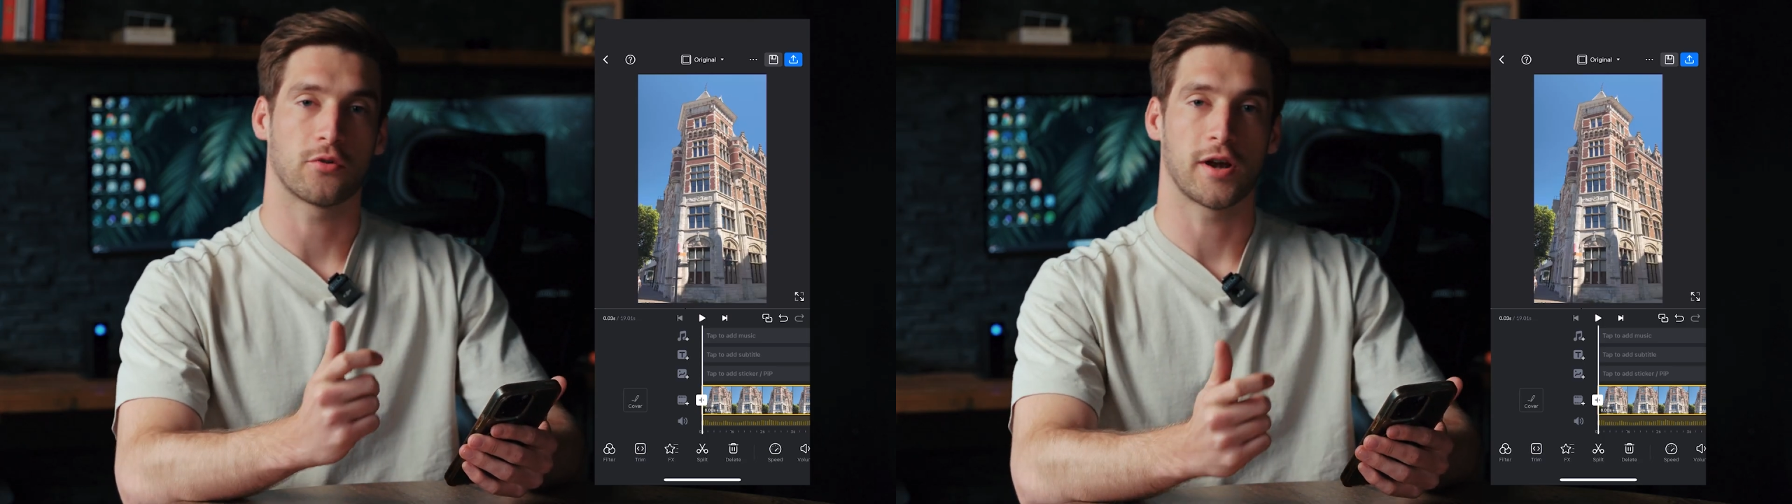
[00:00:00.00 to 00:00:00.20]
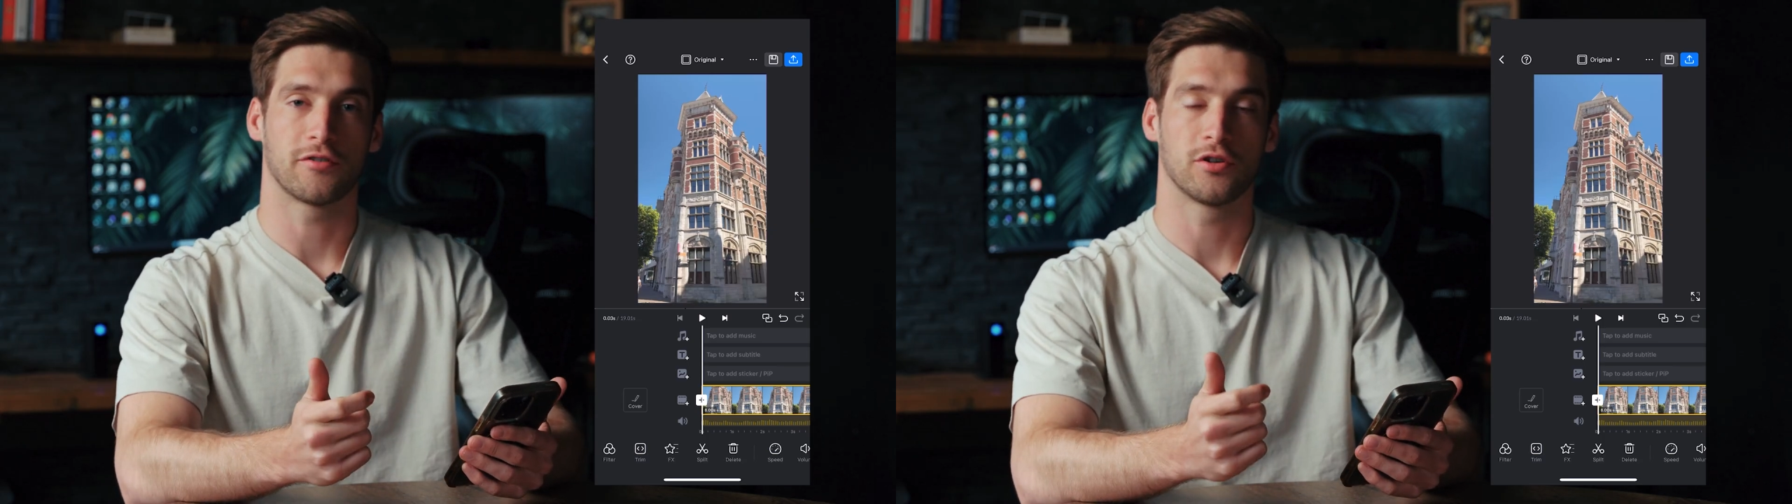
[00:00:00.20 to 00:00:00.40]
a
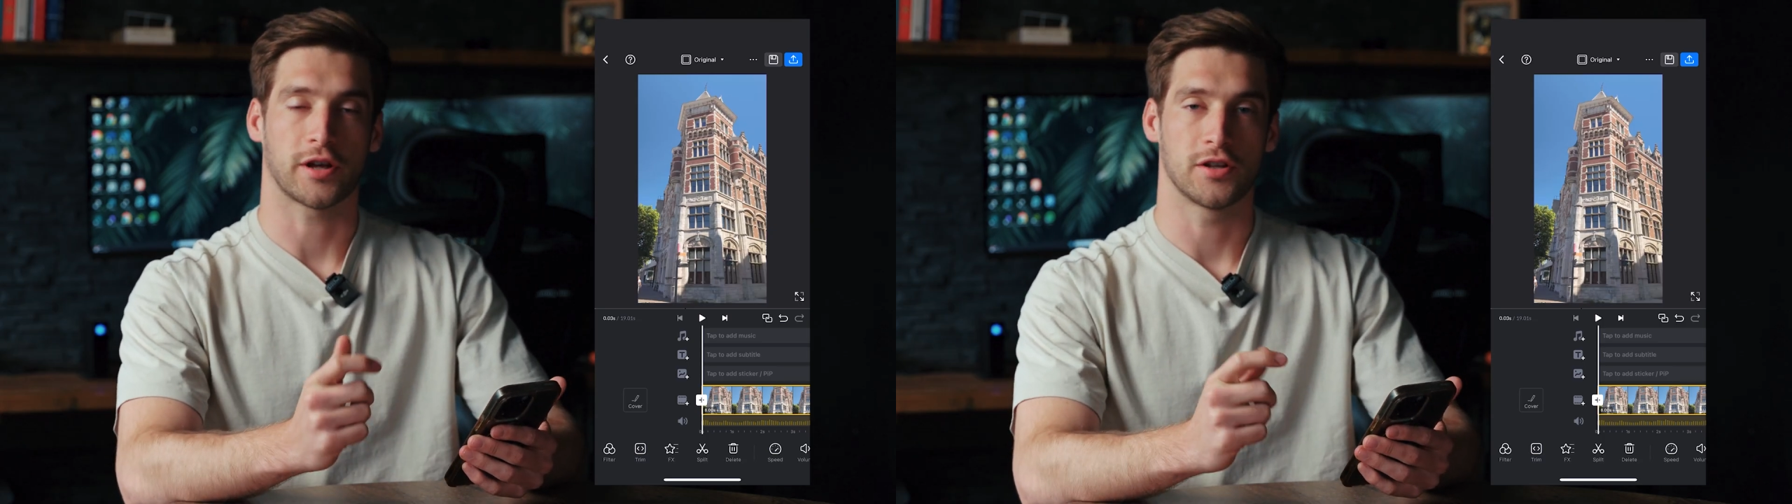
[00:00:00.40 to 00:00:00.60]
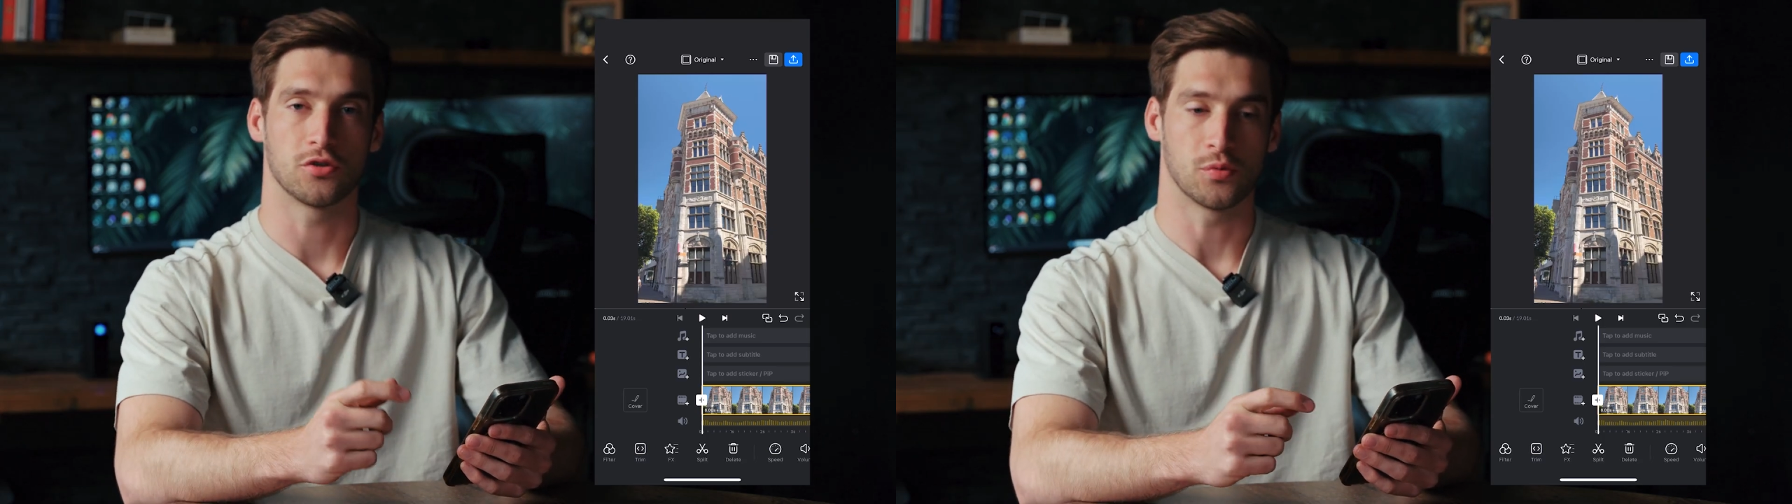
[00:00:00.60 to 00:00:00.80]
creative
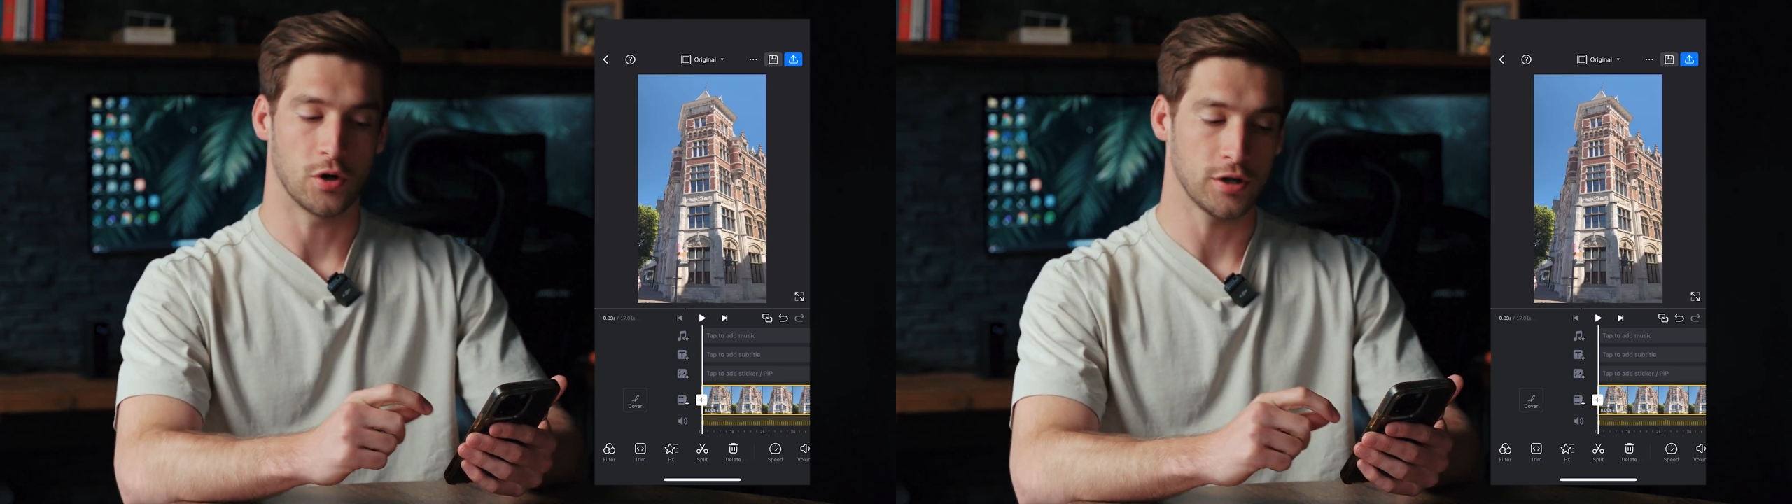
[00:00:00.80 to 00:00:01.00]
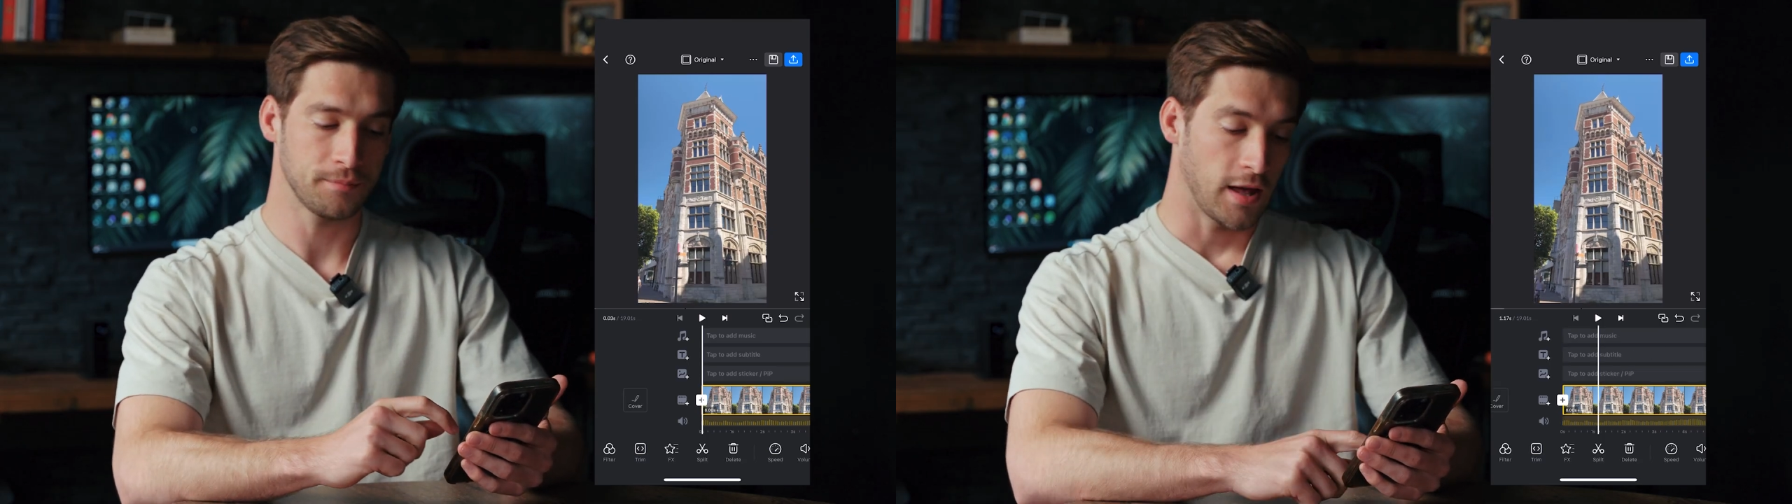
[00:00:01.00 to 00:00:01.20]
look into
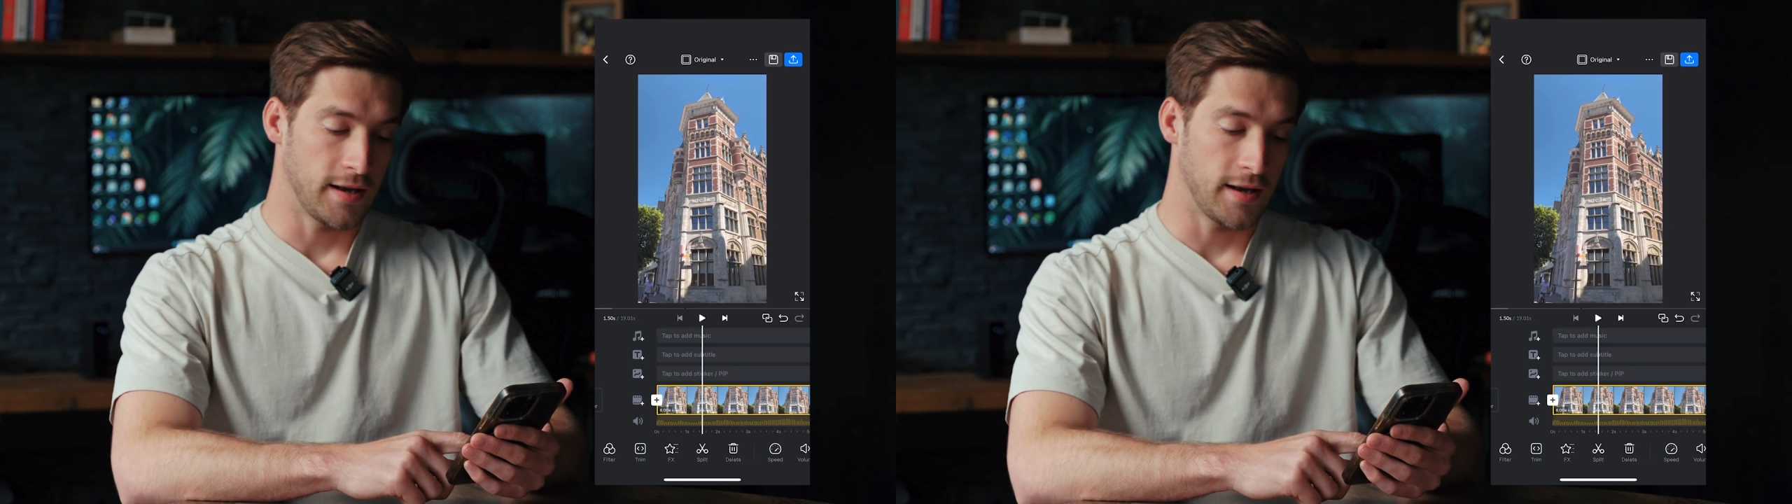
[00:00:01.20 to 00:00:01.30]
one.